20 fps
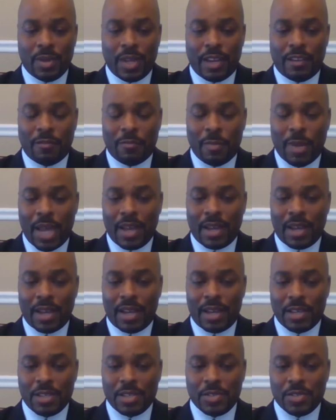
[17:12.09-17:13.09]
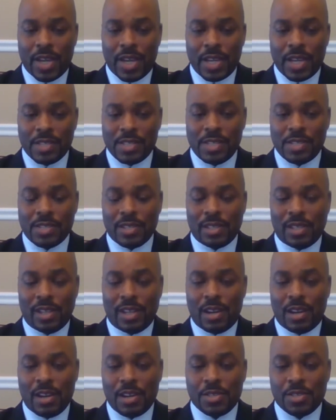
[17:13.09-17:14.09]
We have MAC contracts. These are
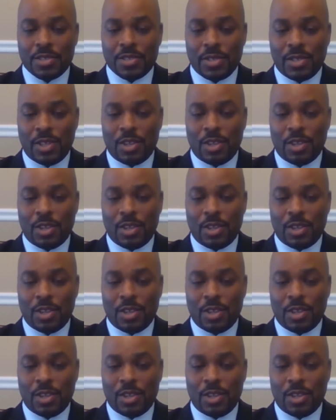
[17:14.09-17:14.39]
large,